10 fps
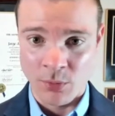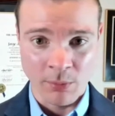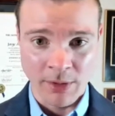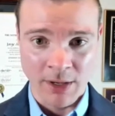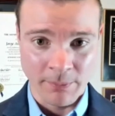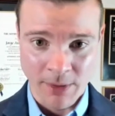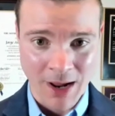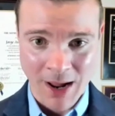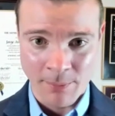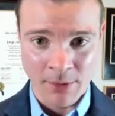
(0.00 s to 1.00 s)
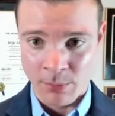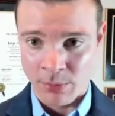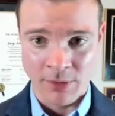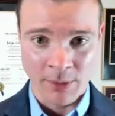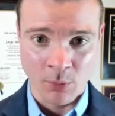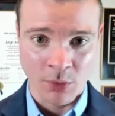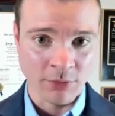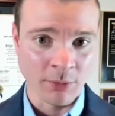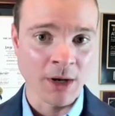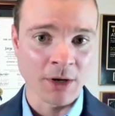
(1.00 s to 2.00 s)
We'll be happy to provide more
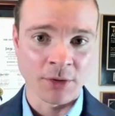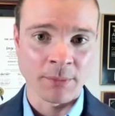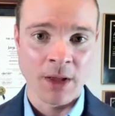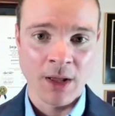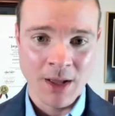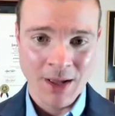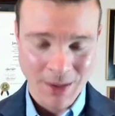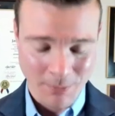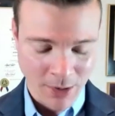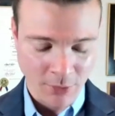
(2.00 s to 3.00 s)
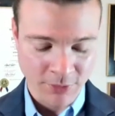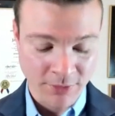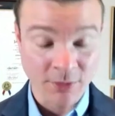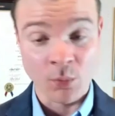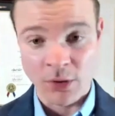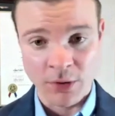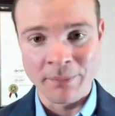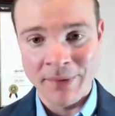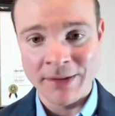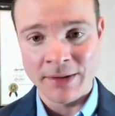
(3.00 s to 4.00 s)
information about this. And we're
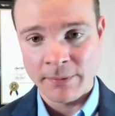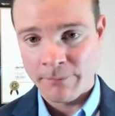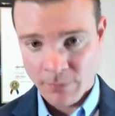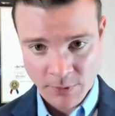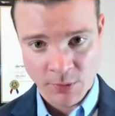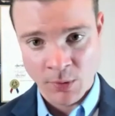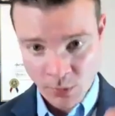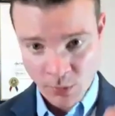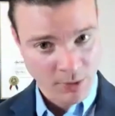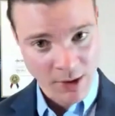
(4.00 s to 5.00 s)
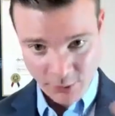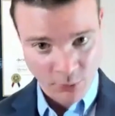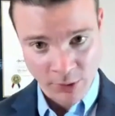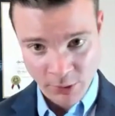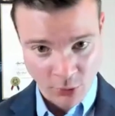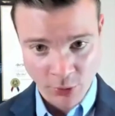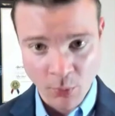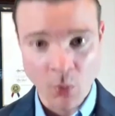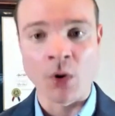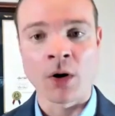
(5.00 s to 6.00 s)
committed to, as we learn
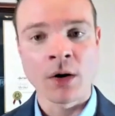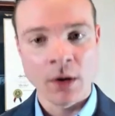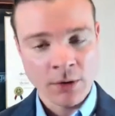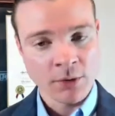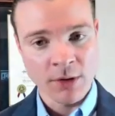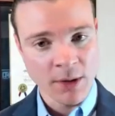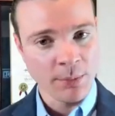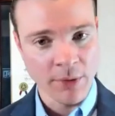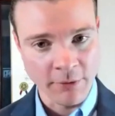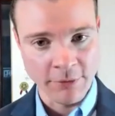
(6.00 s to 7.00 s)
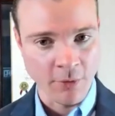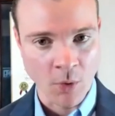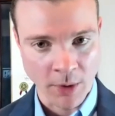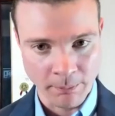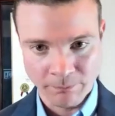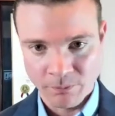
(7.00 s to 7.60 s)
more, to keep you informed.